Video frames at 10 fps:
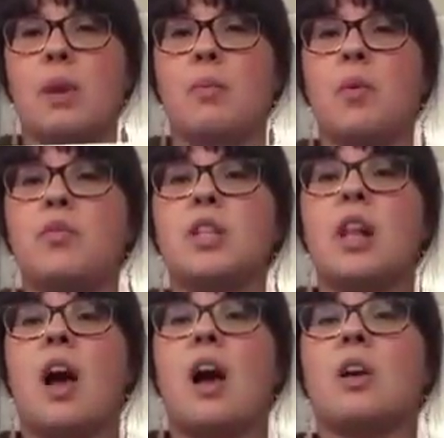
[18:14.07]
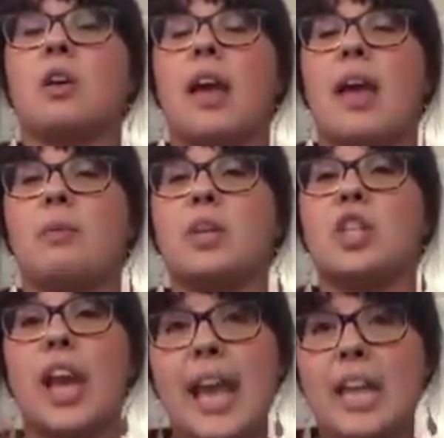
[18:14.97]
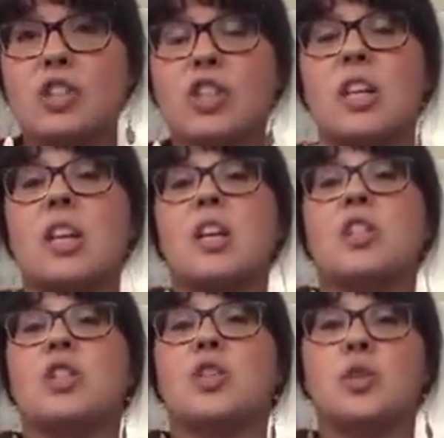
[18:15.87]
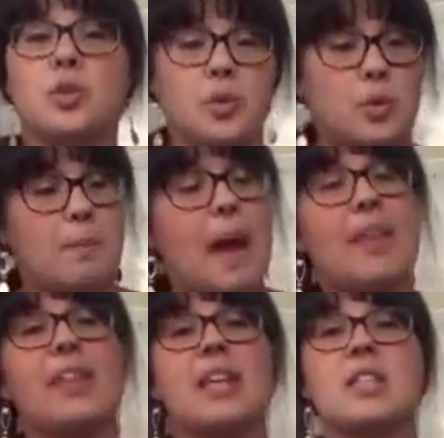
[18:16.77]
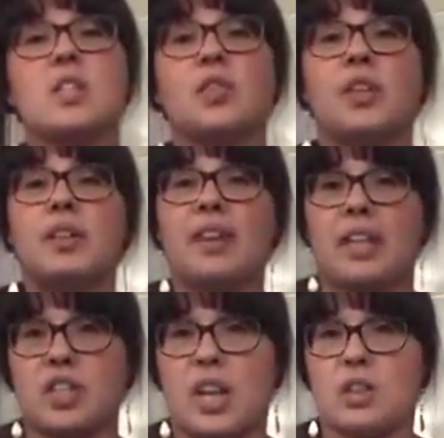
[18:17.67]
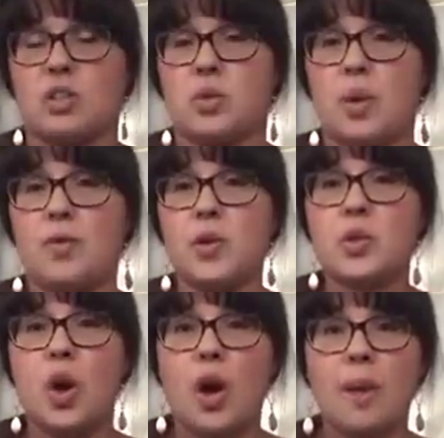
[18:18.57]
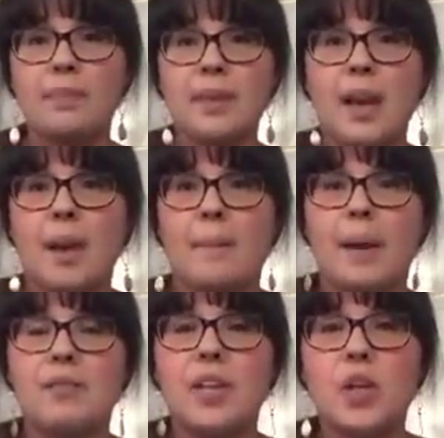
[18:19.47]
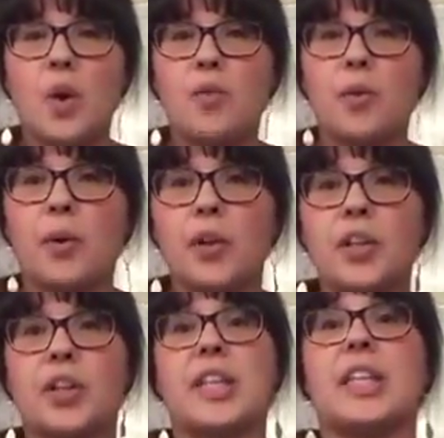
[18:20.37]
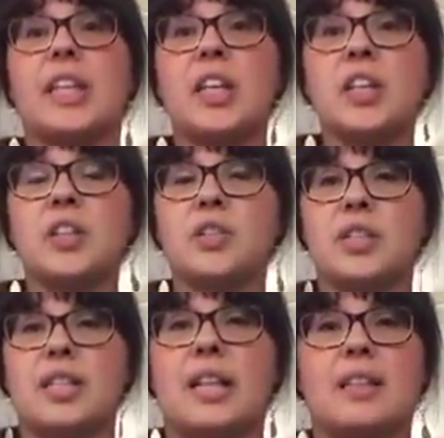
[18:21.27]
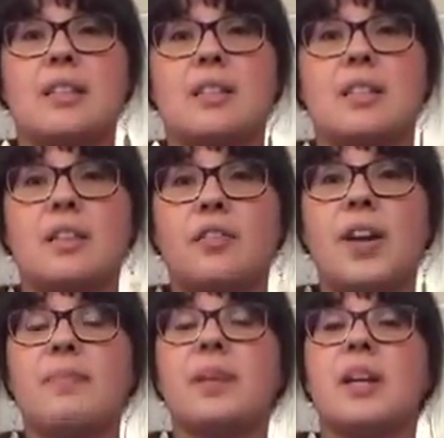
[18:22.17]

moved along, and we changed to math lessons for living education. So if you saw my video from earlier in the year, you'll see that this is different.